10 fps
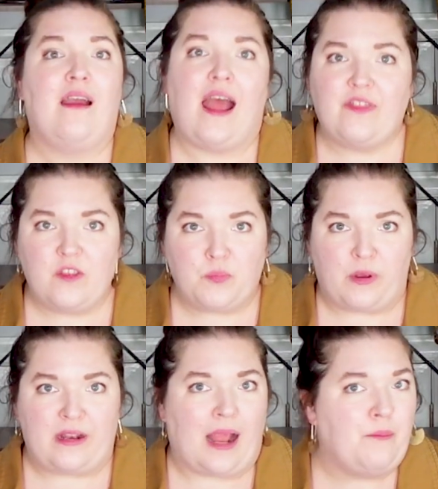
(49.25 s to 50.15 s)
At this
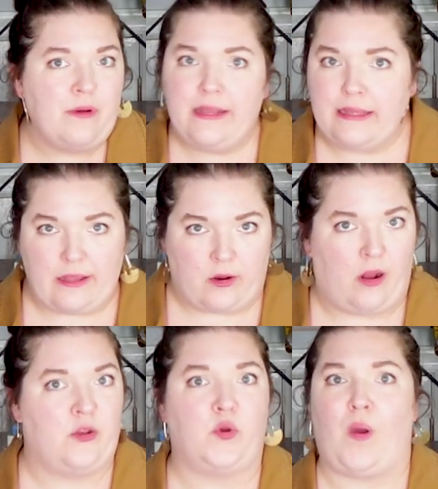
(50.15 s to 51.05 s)
point, I'm pretty clear
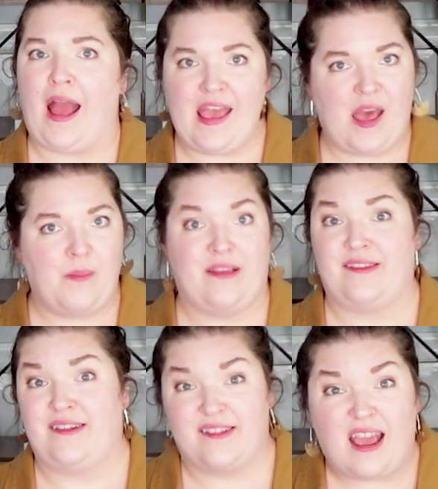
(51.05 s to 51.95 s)
on who I am as
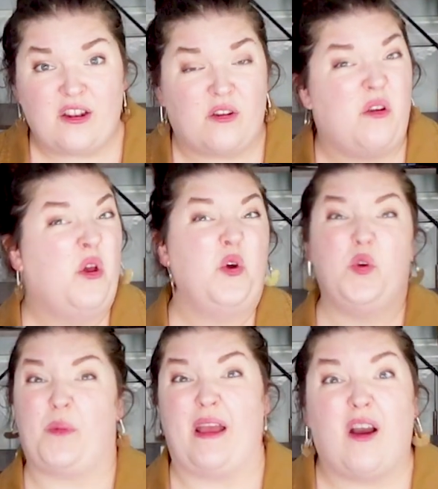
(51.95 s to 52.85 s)
a designer,
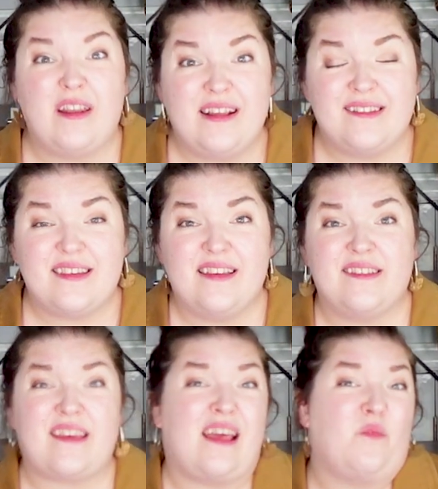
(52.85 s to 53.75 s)
who my audience
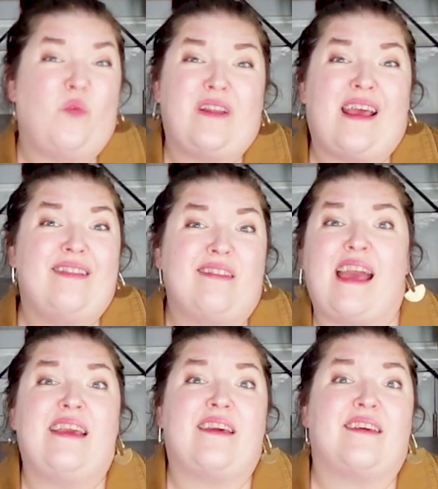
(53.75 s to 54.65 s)
is, and what I
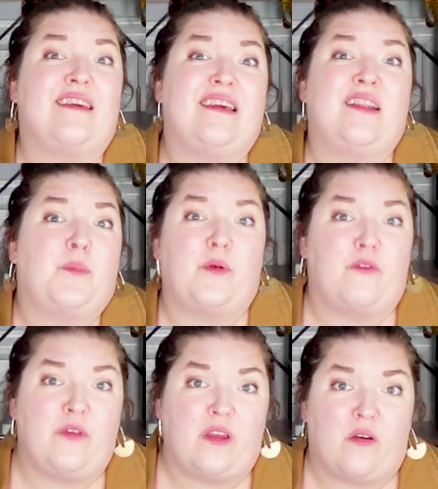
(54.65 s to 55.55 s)
like in a
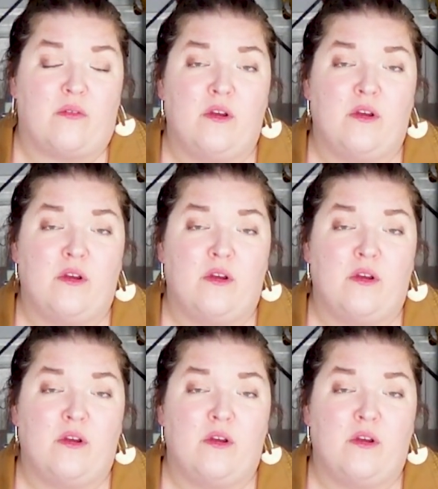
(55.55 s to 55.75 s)
portfolio.